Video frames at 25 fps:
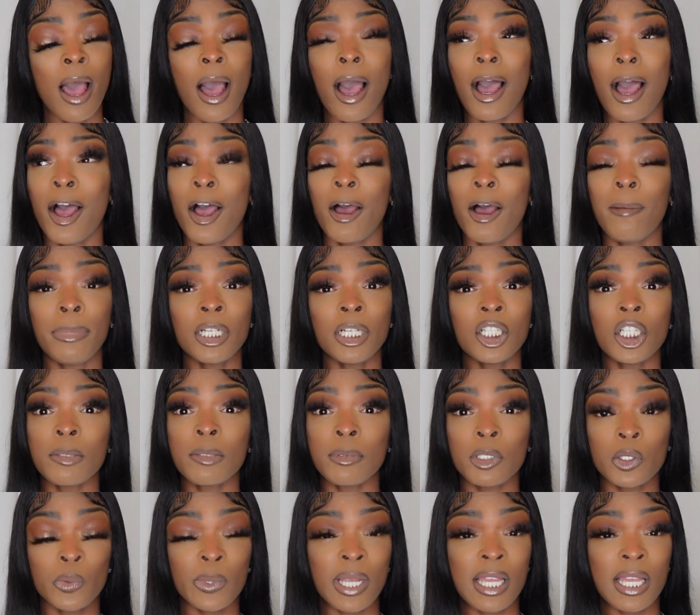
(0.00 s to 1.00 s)
Um, but
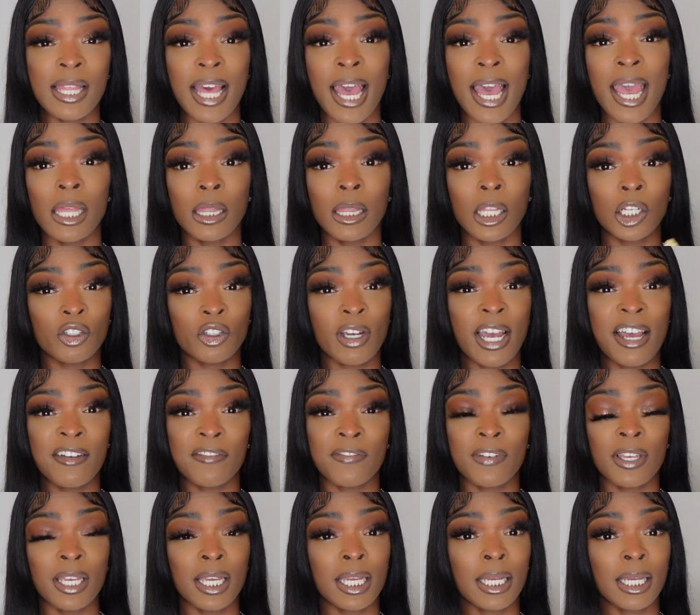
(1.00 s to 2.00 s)
just between that and the
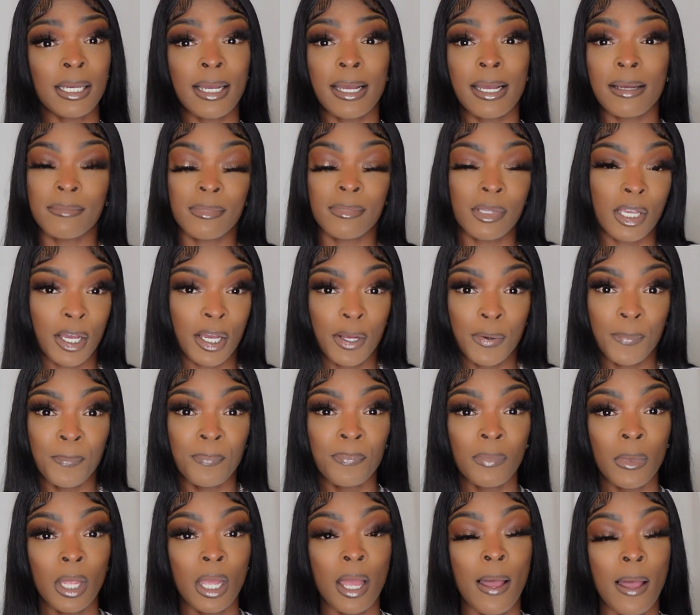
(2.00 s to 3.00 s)
traffic, yeah.
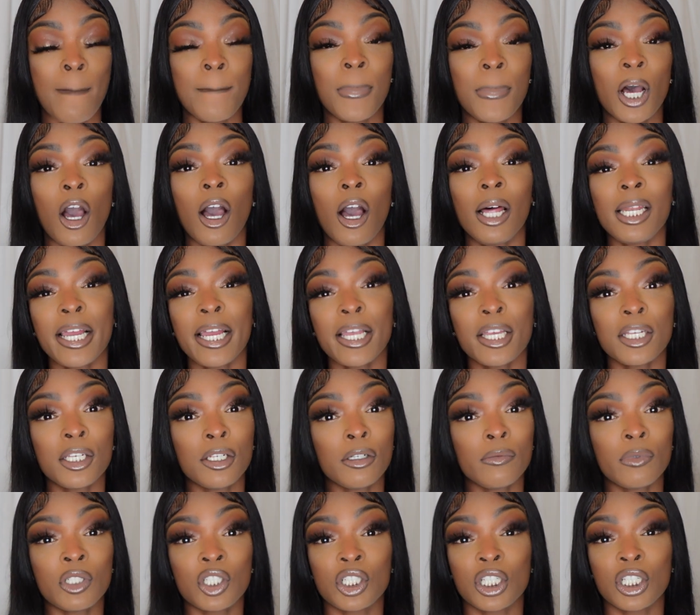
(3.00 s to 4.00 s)
But all I could
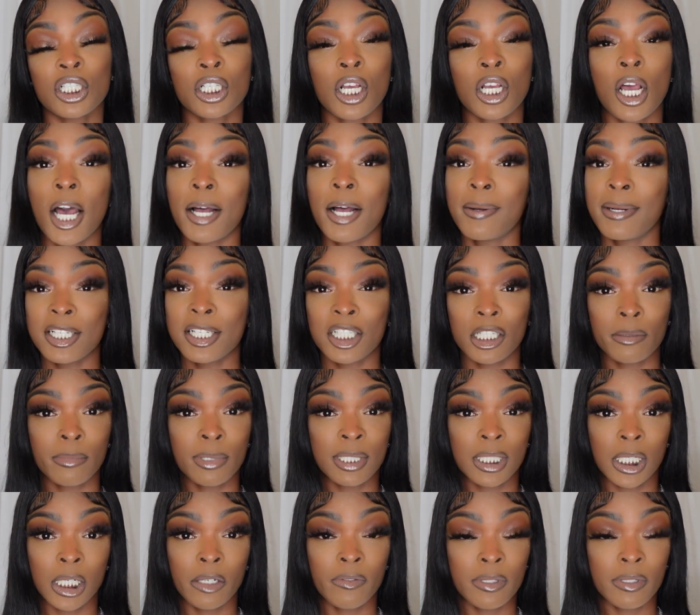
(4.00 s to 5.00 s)
do was just call customer
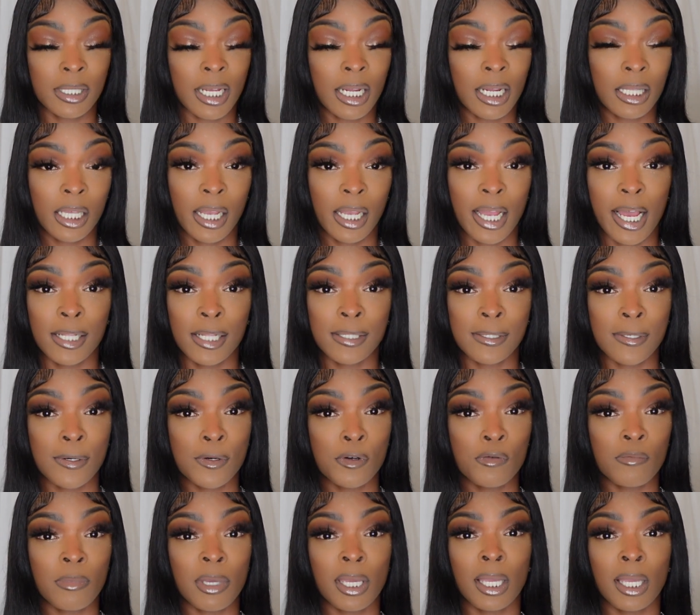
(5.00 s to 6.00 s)
service like the guy
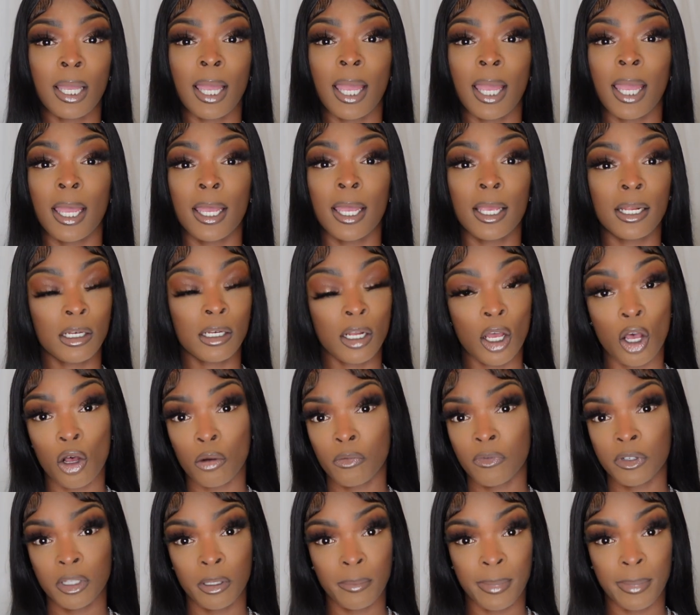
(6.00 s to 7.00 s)
told me and hope
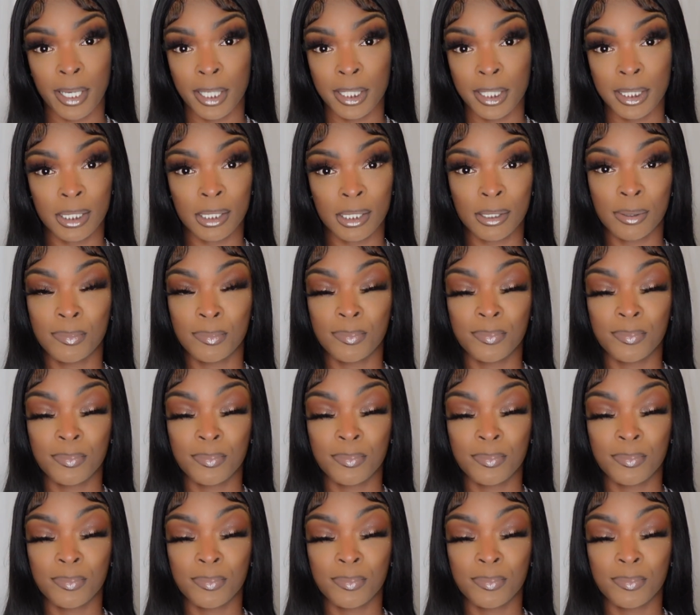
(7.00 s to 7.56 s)
for the best.